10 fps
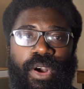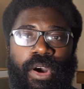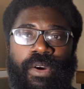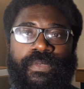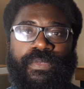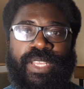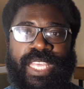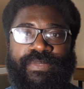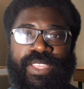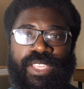of
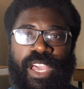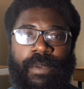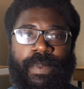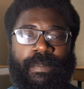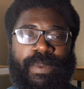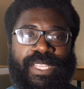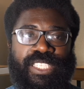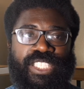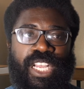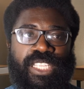giving young players
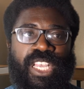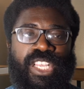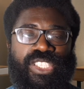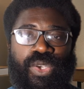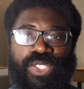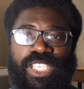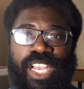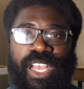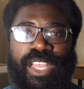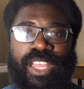a chance.
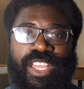Solskjaer